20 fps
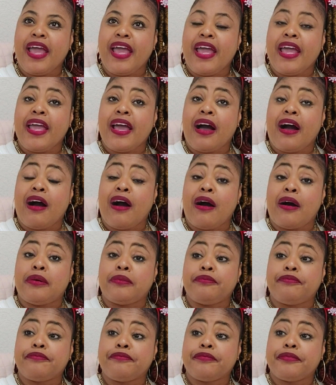a
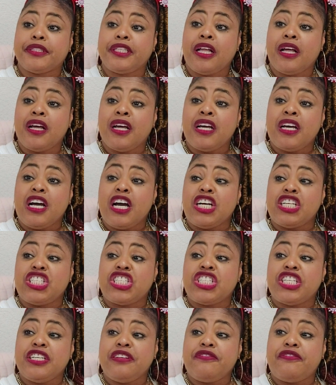
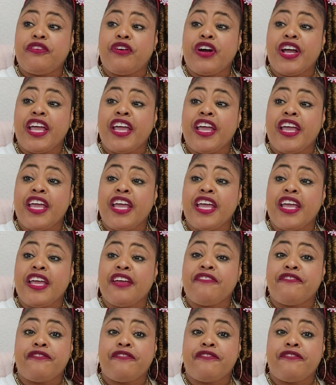sheet for a